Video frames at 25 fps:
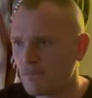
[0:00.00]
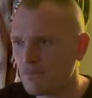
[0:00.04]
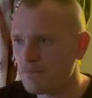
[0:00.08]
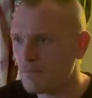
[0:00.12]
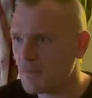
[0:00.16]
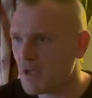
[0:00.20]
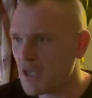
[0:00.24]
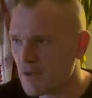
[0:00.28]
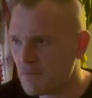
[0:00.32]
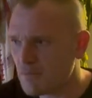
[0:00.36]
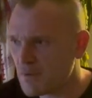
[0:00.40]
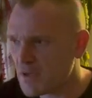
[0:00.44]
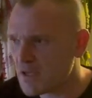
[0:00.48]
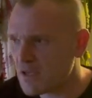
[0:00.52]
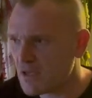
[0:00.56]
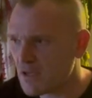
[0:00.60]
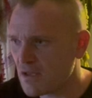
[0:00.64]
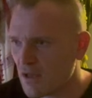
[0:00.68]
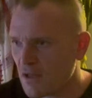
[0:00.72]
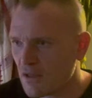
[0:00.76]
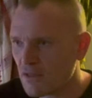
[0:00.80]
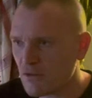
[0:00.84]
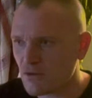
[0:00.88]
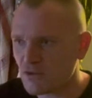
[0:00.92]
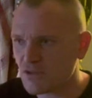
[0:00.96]

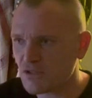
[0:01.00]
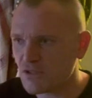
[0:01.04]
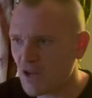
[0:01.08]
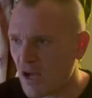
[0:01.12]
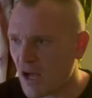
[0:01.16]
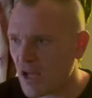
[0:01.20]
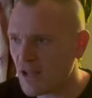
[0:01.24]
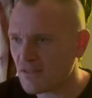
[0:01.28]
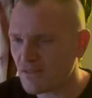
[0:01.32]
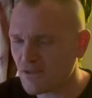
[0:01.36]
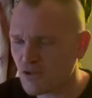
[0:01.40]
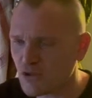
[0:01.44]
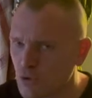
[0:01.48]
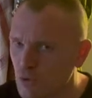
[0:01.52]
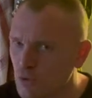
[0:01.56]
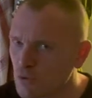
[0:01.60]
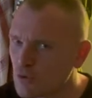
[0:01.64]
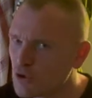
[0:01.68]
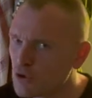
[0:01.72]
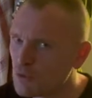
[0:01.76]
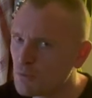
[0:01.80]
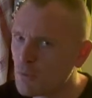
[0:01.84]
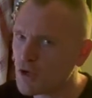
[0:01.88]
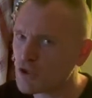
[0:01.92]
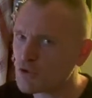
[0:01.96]
Maybe there's not too
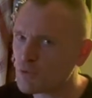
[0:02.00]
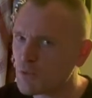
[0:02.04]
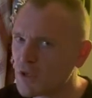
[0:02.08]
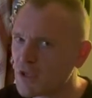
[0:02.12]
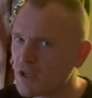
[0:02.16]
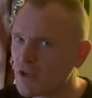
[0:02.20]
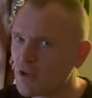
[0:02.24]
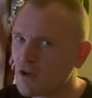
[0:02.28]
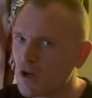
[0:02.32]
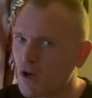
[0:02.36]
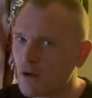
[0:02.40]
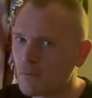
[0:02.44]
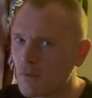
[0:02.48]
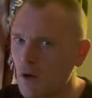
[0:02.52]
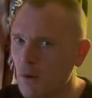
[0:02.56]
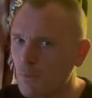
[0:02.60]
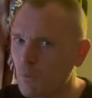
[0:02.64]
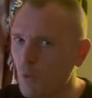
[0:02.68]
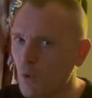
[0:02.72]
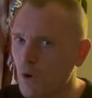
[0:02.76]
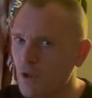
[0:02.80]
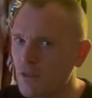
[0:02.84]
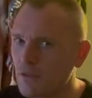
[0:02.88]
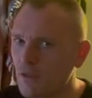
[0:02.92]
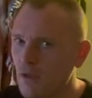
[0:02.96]
too much we can come
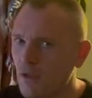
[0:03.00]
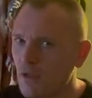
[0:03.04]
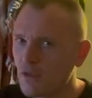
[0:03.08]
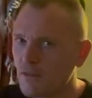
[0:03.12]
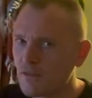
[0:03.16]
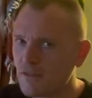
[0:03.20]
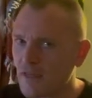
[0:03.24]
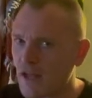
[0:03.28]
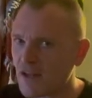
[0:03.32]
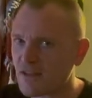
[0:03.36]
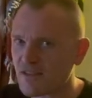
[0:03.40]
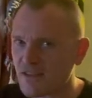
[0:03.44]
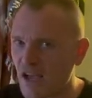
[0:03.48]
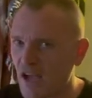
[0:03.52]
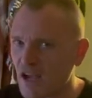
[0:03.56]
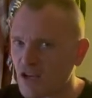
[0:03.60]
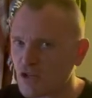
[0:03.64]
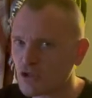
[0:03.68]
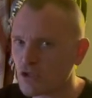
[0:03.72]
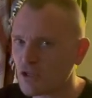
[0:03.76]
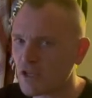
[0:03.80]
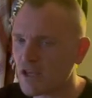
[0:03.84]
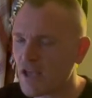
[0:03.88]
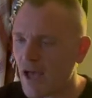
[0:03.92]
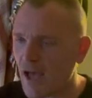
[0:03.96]
up with that's
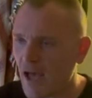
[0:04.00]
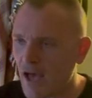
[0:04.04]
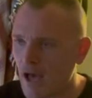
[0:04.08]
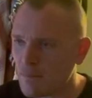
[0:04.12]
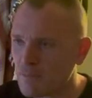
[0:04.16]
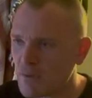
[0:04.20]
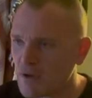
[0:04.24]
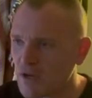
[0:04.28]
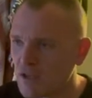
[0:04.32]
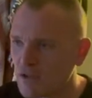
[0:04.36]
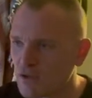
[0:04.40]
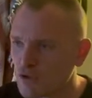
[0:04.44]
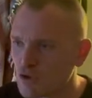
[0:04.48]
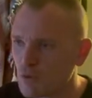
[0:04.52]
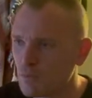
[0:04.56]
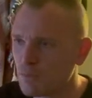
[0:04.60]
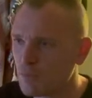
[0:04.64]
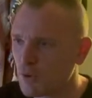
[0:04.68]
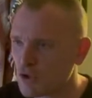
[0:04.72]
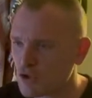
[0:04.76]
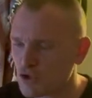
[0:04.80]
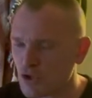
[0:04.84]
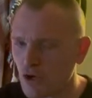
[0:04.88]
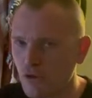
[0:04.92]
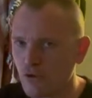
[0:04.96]
actually happening to
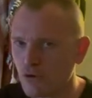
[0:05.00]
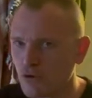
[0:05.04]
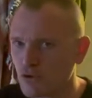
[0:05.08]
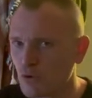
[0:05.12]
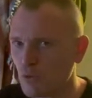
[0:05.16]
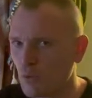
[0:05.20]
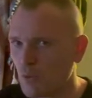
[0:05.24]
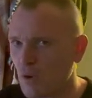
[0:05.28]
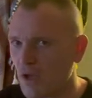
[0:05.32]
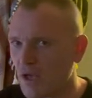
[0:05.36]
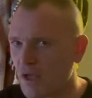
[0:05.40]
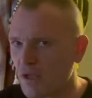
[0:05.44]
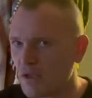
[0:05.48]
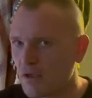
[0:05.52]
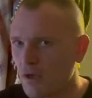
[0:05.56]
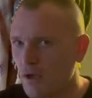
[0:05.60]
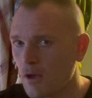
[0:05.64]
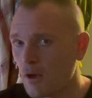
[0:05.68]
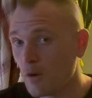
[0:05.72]
push others away.